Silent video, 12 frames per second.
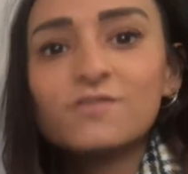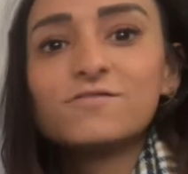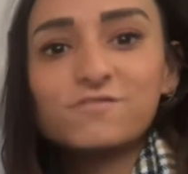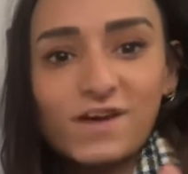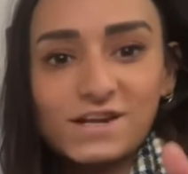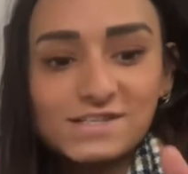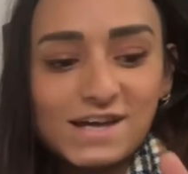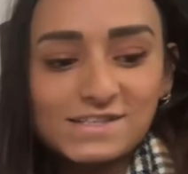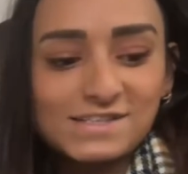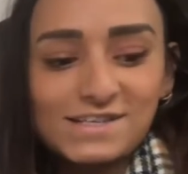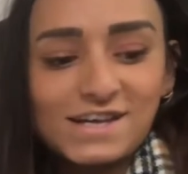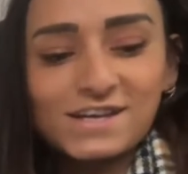
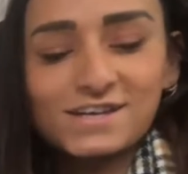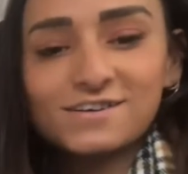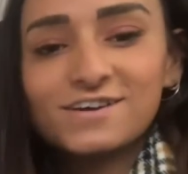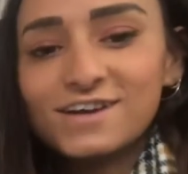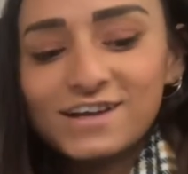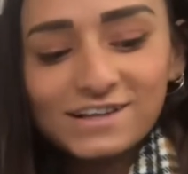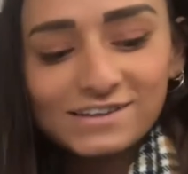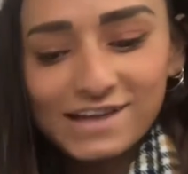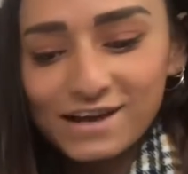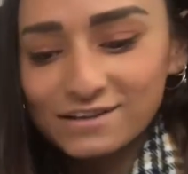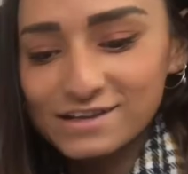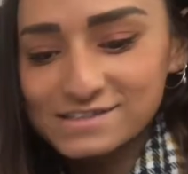Fantastic.
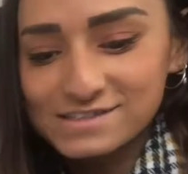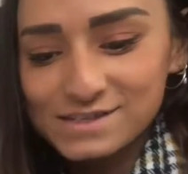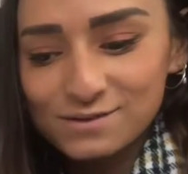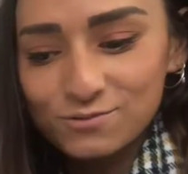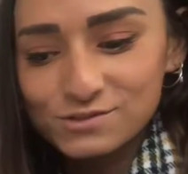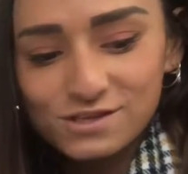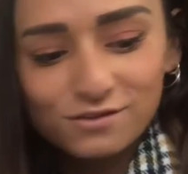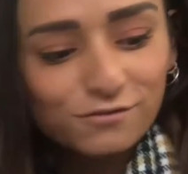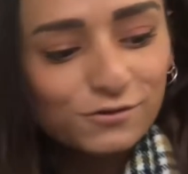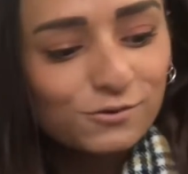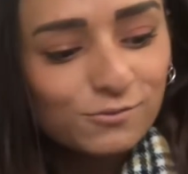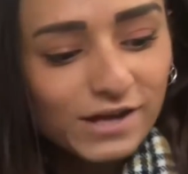Now let's see what other
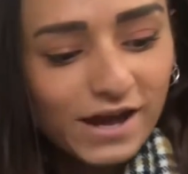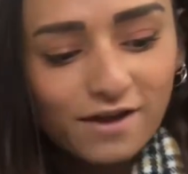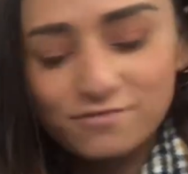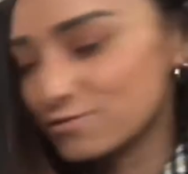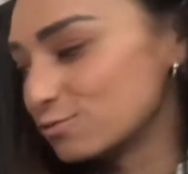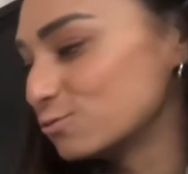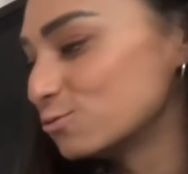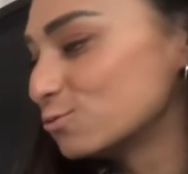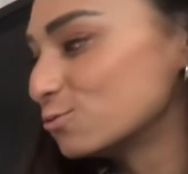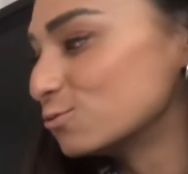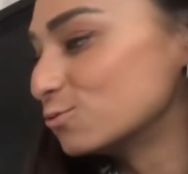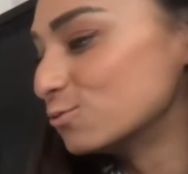fruit we have.
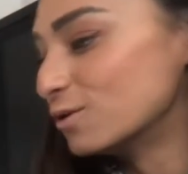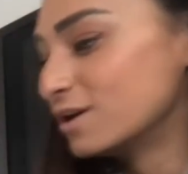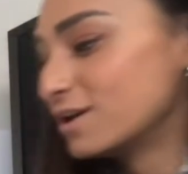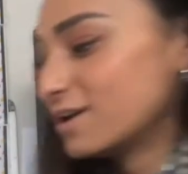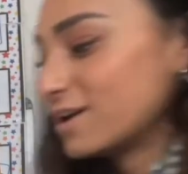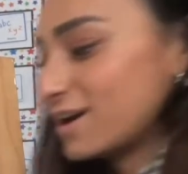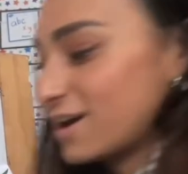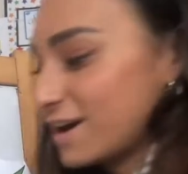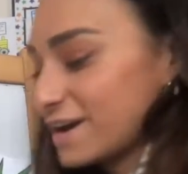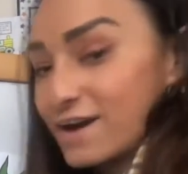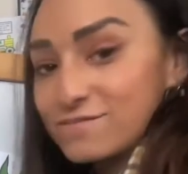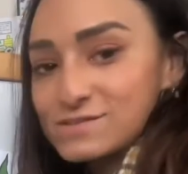Oh, I
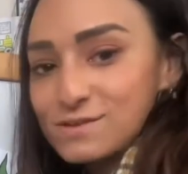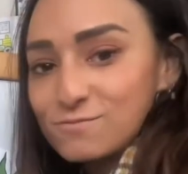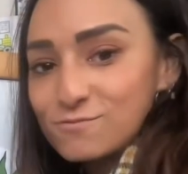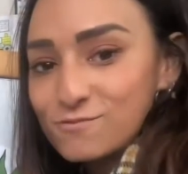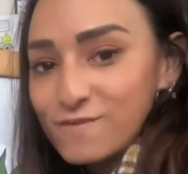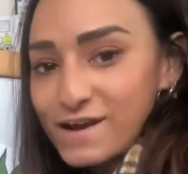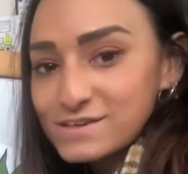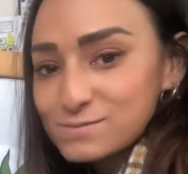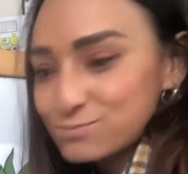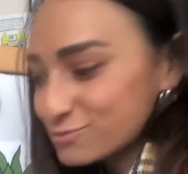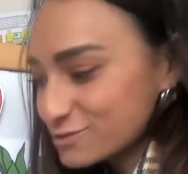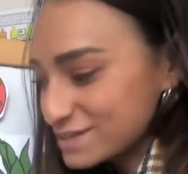have some
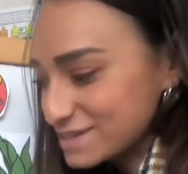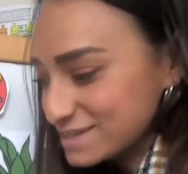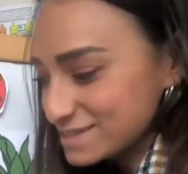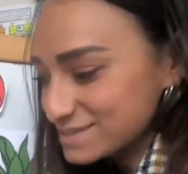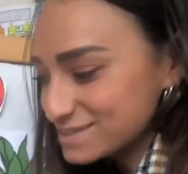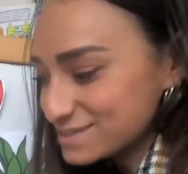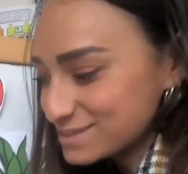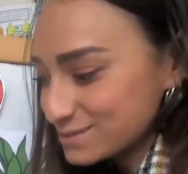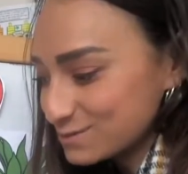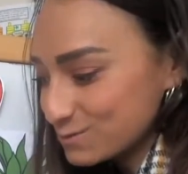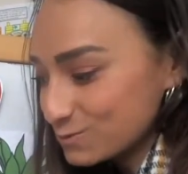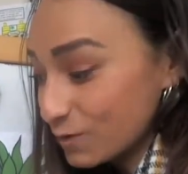raspberries.
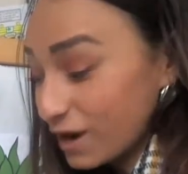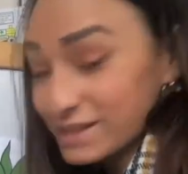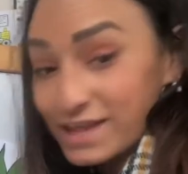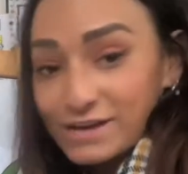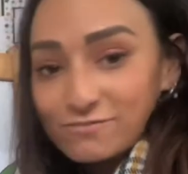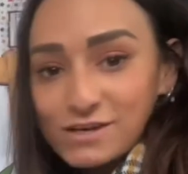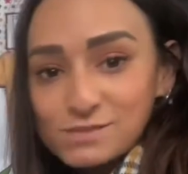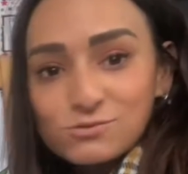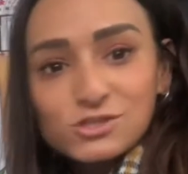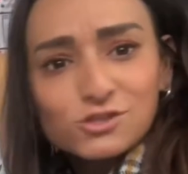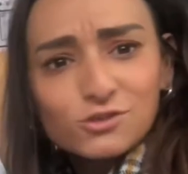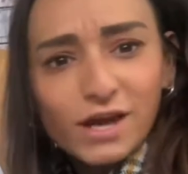Oh, I like
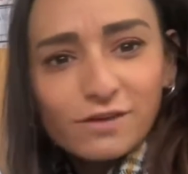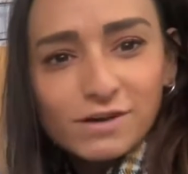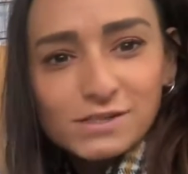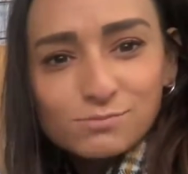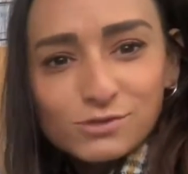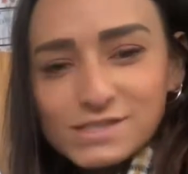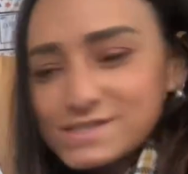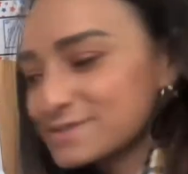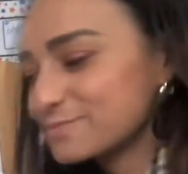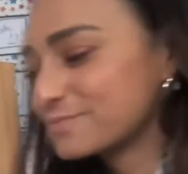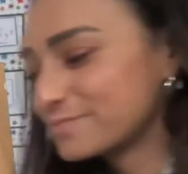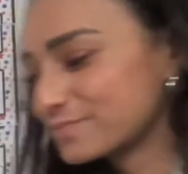raspberries. Do you like raspberries?
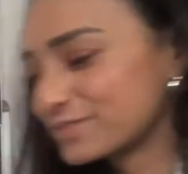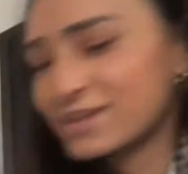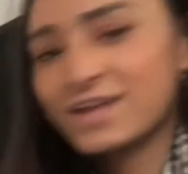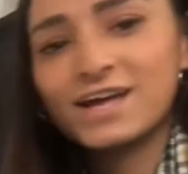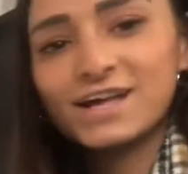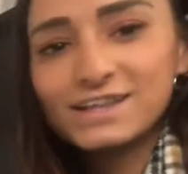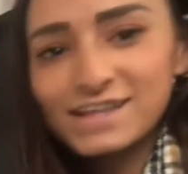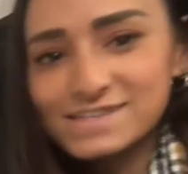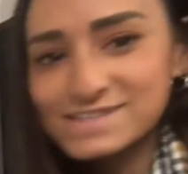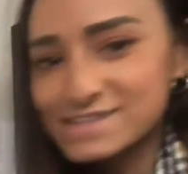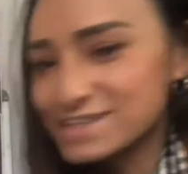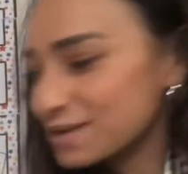
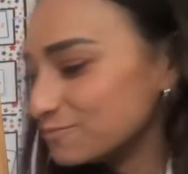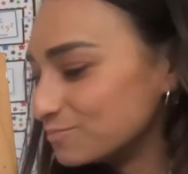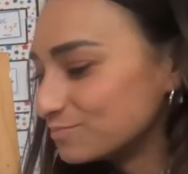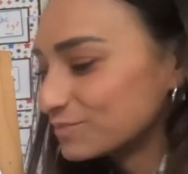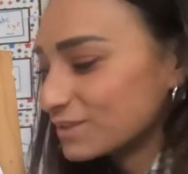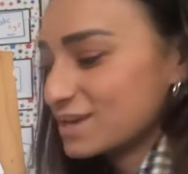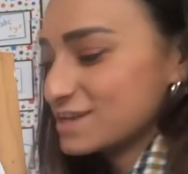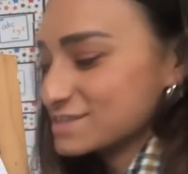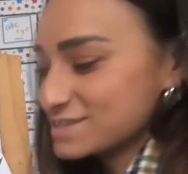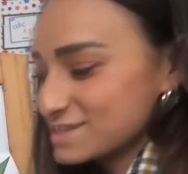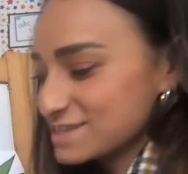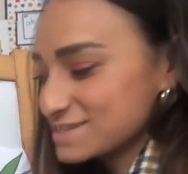Let's see then.
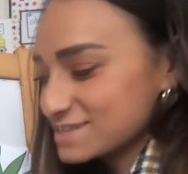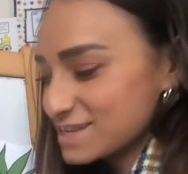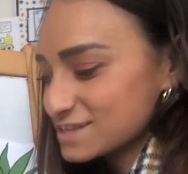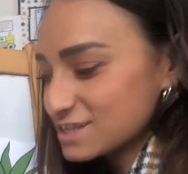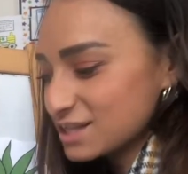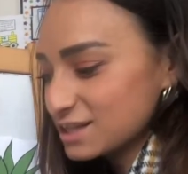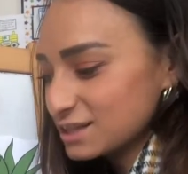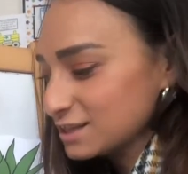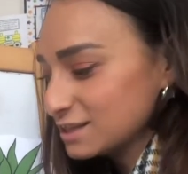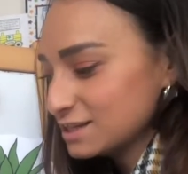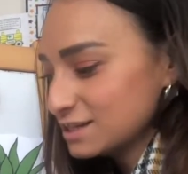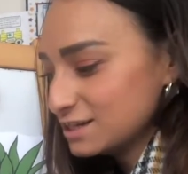So this says it.